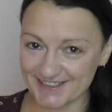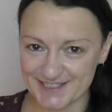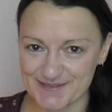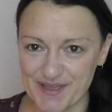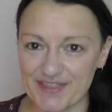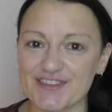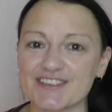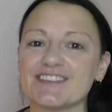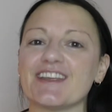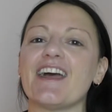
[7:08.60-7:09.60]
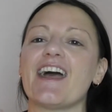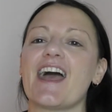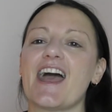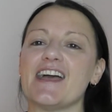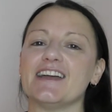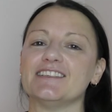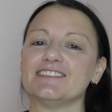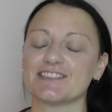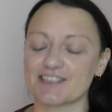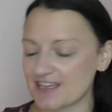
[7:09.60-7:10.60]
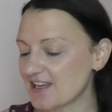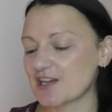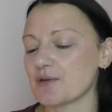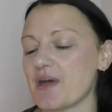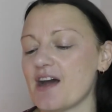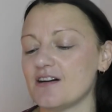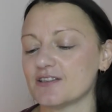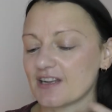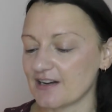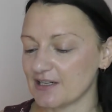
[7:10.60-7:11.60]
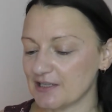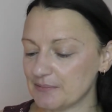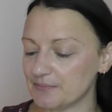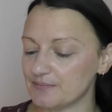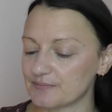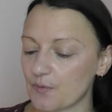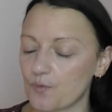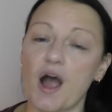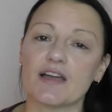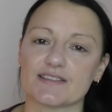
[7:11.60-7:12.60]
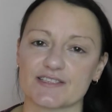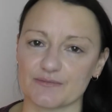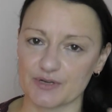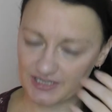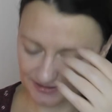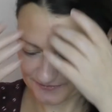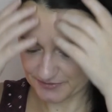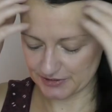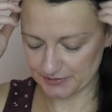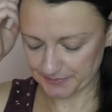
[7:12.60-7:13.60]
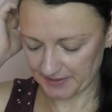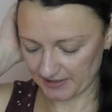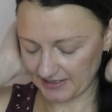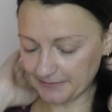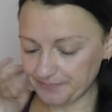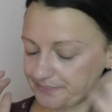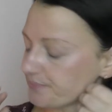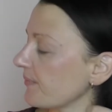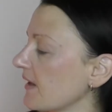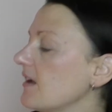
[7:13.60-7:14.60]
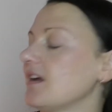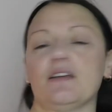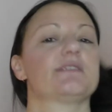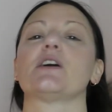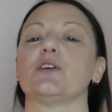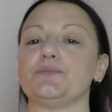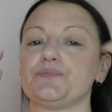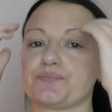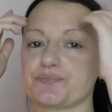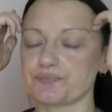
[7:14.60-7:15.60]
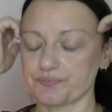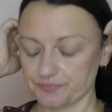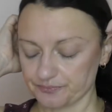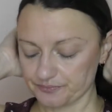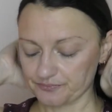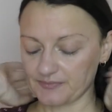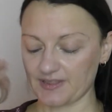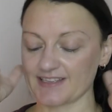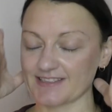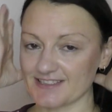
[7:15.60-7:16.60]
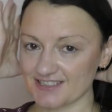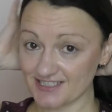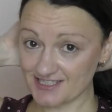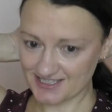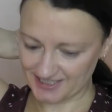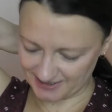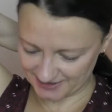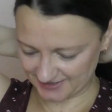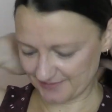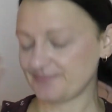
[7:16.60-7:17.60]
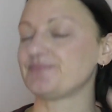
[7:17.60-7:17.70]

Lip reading: list method, and thinking about why it's not working for you, okay? So let's start.